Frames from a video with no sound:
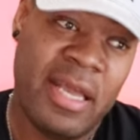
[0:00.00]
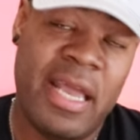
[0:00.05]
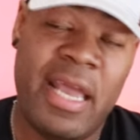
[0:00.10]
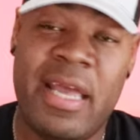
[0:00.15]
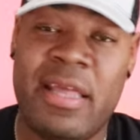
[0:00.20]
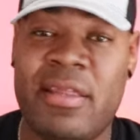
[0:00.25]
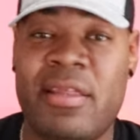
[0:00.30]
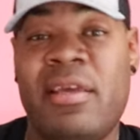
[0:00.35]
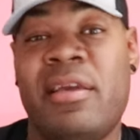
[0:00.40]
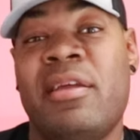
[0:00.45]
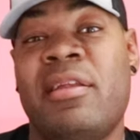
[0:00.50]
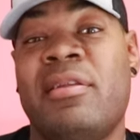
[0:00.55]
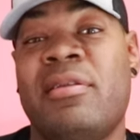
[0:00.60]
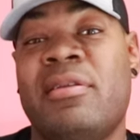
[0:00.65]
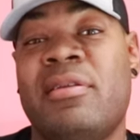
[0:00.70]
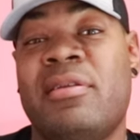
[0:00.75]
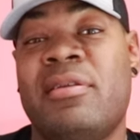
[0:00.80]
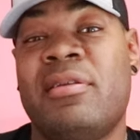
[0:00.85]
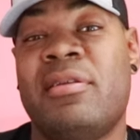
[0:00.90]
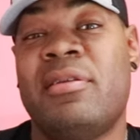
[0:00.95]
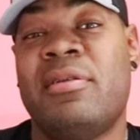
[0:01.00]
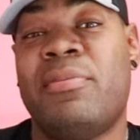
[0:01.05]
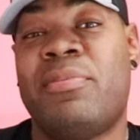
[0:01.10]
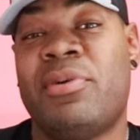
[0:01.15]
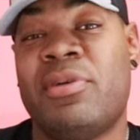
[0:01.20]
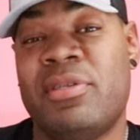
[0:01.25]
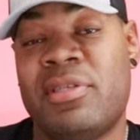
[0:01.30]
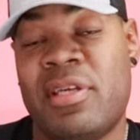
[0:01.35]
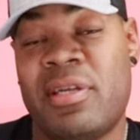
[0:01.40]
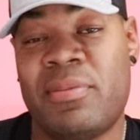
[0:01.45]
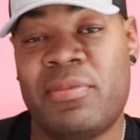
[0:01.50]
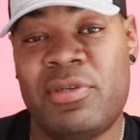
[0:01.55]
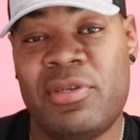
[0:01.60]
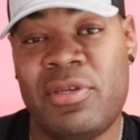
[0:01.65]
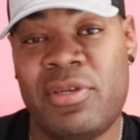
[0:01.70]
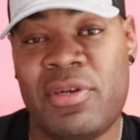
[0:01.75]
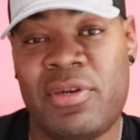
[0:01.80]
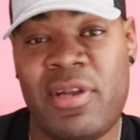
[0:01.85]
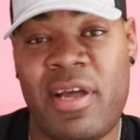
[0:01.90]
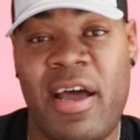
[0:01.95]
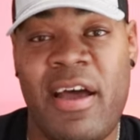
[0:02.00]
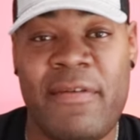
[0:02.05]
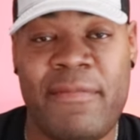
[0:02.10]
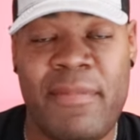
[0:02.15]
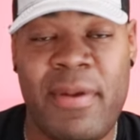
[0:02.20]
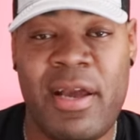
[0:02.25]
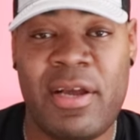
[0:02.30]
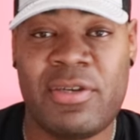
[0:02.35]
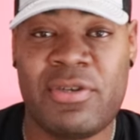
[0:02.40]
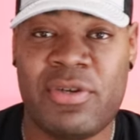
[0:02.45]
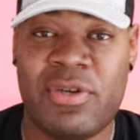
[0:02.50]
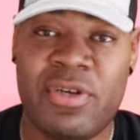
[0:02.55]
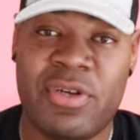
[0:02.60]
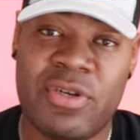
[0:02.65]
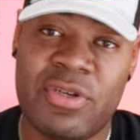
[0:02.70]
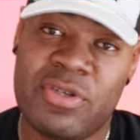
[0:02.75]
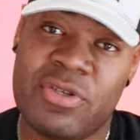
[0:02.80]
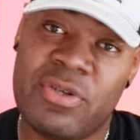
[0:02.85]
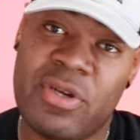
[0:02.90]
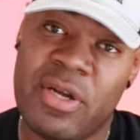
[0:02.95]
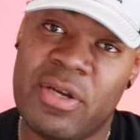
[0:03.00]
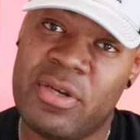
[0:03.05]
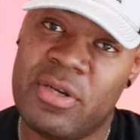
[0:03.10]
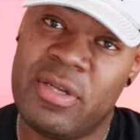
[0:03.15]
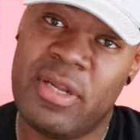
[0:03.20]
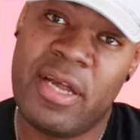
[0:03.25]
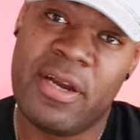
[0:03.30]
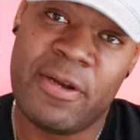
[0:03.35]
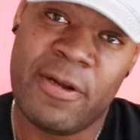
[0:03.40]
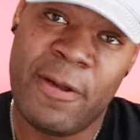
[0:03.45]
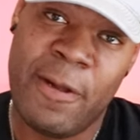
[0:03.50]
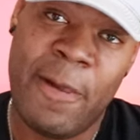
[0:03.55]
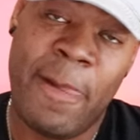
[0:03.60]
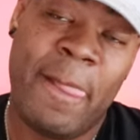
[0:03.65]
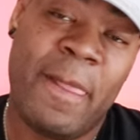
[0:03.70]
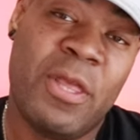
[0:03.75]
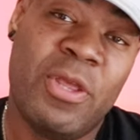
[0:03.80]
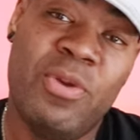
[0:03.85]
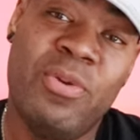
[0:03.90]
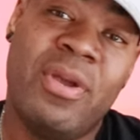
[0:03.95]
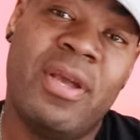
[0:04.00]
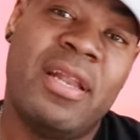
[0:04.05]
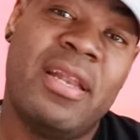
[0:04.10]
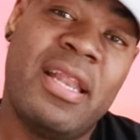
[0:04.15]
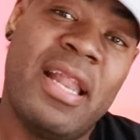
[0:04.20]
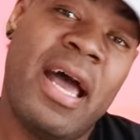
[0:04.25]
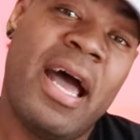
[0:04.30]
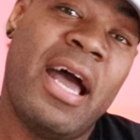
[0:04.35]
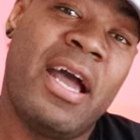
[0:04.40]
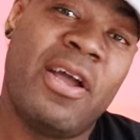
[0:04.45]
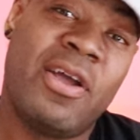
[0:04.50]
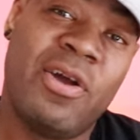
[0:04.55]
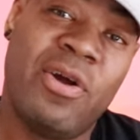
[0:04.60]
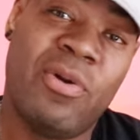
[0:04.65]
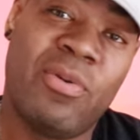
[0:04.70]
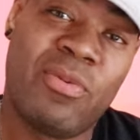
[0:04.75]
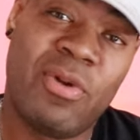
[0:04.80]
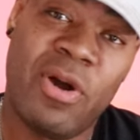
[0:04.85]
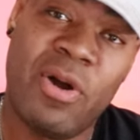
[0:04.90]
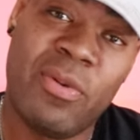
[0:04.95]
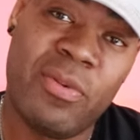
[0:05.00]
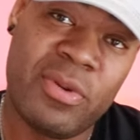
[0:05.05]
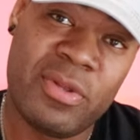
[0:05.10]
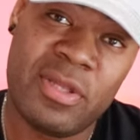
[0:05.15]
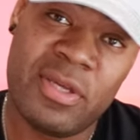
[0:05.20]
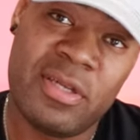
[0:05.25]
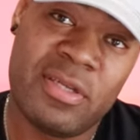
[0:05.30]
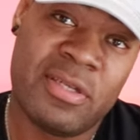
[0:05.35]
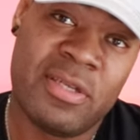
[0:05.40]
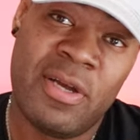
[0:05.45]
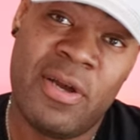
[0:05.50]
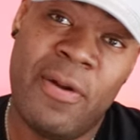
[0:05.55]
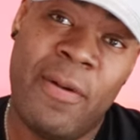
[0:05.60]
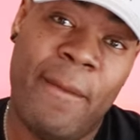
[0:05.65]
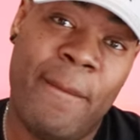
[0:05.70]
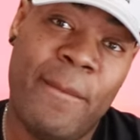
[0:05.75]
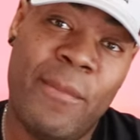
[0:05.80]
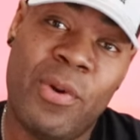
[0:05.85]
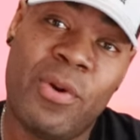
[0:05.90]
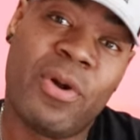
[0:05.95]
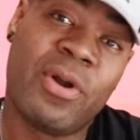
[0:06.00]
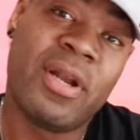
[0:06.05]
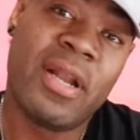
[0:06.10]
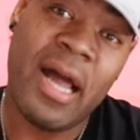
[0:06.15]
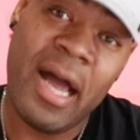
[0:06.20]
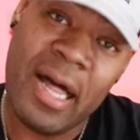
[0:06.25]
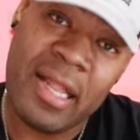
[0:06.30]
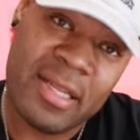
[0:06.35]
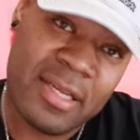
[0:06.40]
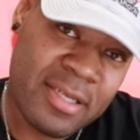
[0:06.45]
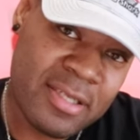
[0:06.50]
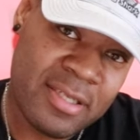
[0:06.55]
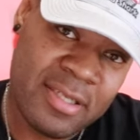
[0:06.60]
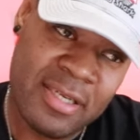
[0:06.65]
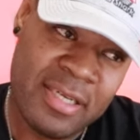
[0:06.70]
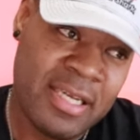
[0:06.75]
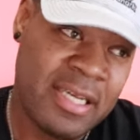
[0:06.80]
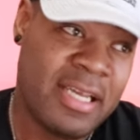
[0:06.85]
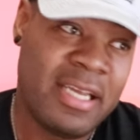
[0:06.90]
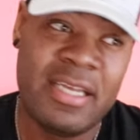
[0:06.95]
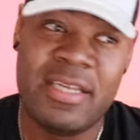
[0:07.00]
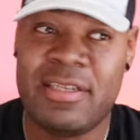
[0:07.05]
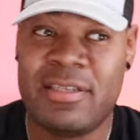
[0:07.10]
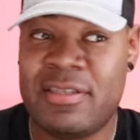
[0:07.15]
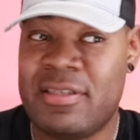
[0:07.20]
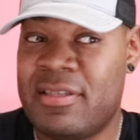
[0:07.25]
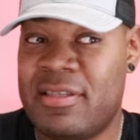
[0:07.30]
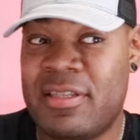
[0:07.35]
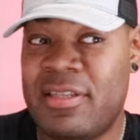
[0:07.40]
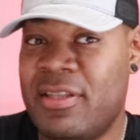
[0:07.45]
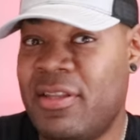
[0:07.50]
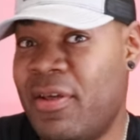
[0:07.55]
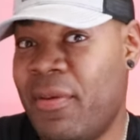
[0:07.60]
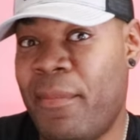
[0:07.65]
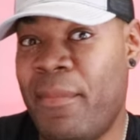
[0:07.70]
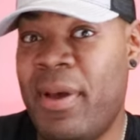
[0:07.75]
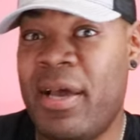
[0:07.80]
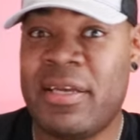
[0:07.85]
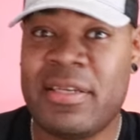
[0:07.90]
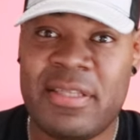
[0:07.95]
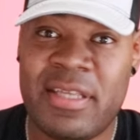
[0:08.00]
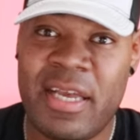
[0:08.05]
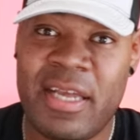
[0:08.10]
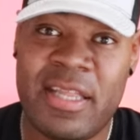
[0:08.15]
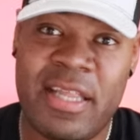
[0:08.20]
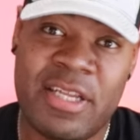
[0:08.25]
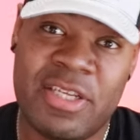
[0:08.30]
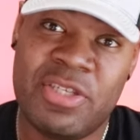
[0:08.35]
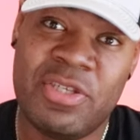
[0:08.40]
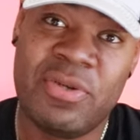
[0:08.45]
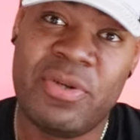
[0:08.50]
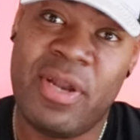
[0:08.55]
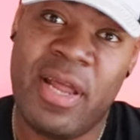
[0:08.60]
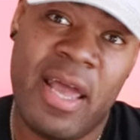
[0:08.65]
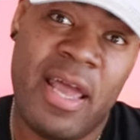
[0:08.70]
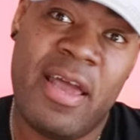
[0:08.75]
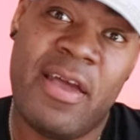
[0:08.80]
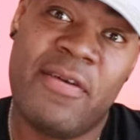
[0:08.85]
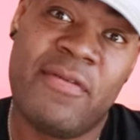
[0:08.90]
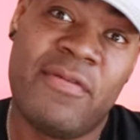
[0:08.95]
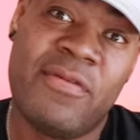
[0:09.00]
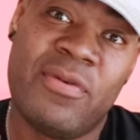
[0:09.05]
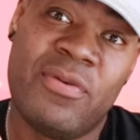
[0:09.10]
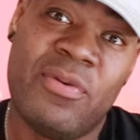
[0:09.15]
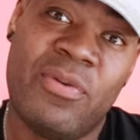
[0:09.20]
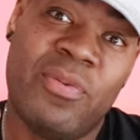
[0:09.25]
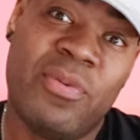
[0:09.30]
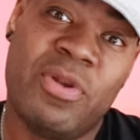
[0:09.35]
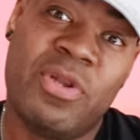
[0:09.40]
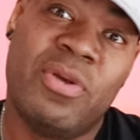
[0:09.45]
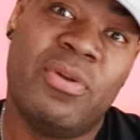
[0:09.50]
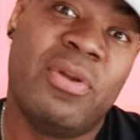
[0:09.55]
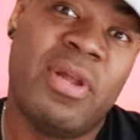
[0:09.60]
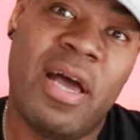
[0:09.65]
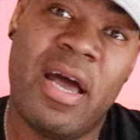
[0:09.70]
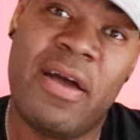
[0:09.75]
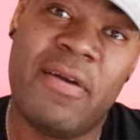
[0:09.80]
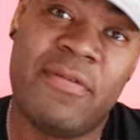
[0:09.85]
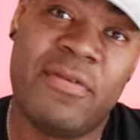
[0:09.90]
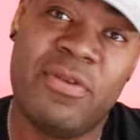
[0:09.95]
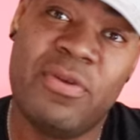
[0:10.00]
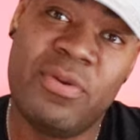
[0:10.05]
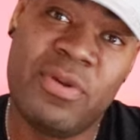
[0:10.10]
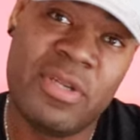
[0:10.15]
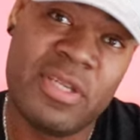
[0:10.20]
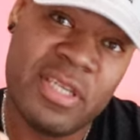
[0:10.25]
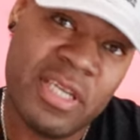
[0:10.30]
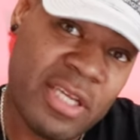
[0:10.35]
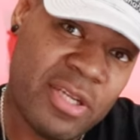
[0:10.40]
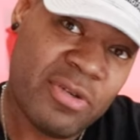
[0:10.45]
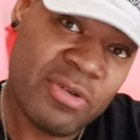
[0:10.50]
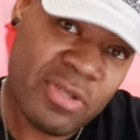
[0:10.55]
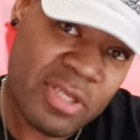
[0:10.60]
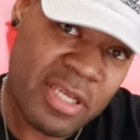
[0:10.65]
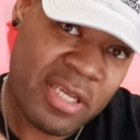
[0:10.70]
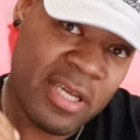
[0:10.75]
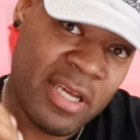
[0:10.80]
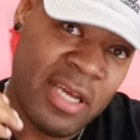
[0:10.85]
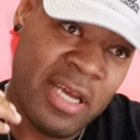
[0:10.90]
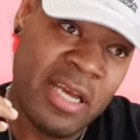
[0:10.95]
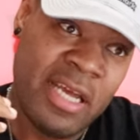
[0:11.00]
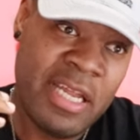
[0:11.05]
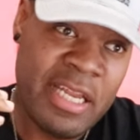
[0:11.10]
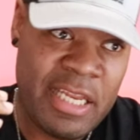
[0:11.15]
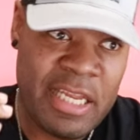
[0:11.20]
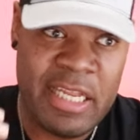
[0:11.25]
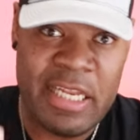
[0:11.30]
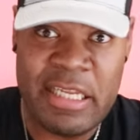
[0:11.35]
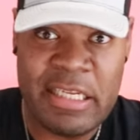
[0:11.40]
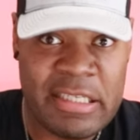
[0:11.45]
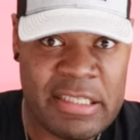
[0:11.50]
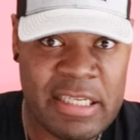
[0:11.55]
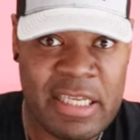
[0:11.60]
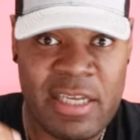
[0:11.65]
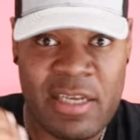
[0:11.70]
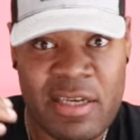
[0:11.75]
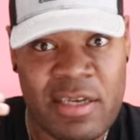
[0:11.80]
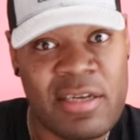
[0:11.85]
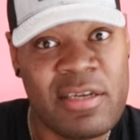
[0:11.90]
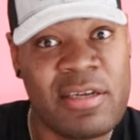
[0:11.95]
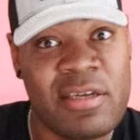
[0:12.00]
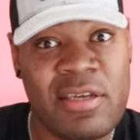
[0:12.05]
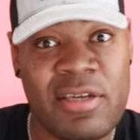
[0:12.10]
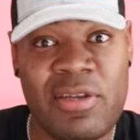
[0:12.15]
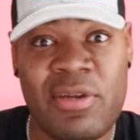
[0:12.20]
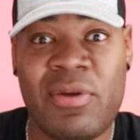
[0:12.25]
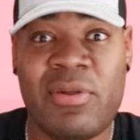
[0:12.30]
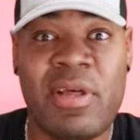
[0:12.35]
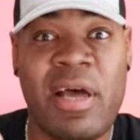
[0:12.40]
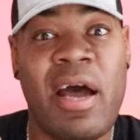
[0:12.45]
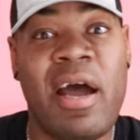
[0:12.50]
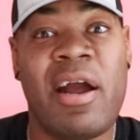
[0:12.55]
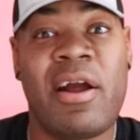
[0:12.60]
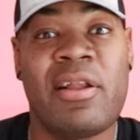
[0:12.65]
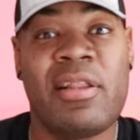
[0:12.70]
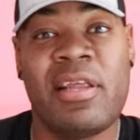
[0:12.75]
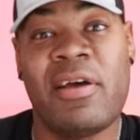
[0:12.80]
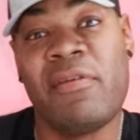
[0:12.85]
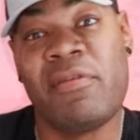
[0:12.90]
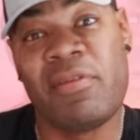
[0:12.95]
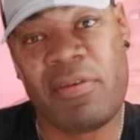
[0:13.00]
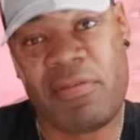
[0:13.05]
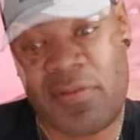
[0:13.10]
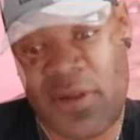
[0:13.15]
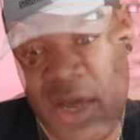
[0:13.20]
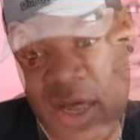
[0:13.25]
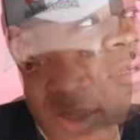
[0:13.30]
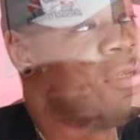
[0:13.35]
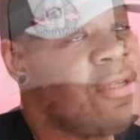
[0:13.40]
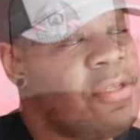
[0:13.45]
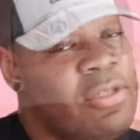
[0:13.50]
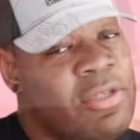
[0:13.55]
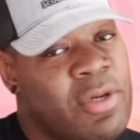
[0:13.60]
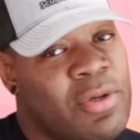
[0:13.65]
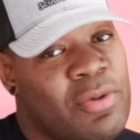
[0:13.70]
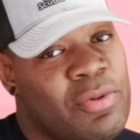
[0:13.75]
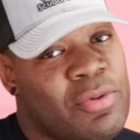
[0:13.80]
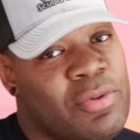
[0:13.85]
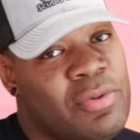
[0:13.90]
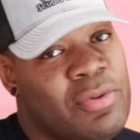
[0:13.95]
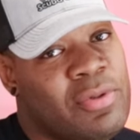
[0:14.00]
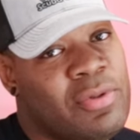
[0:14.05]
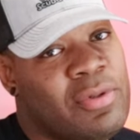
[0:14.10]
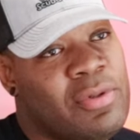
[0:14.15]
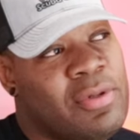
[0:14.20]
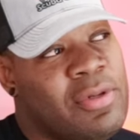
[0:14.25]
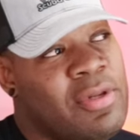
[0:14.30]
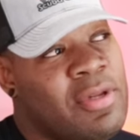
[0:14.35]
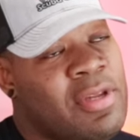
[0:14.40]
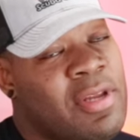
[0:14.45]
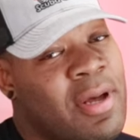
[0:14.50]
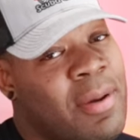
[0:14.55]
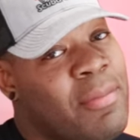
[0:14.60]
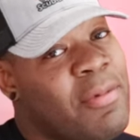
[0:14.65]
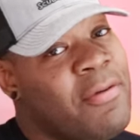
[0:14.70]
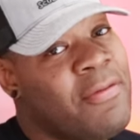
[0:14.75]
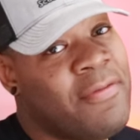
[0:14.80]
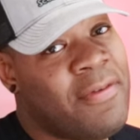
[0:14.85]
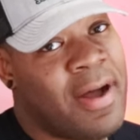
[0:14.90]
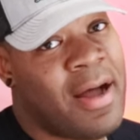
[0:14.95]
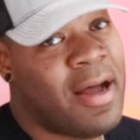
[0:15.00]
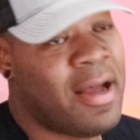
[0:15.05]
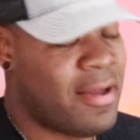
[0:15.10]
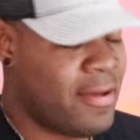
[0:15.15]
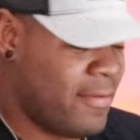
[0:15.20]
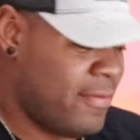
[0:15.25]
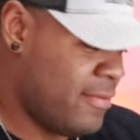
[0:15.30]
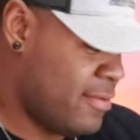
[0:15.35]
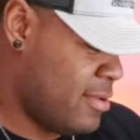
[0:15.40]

and then present them to your dive master and your instructor later. You cannot go wrong with this. More knowledge is the best thing that you can have when you dive. You continuously need to seek, you know, the higher level of knowledge. So, number five,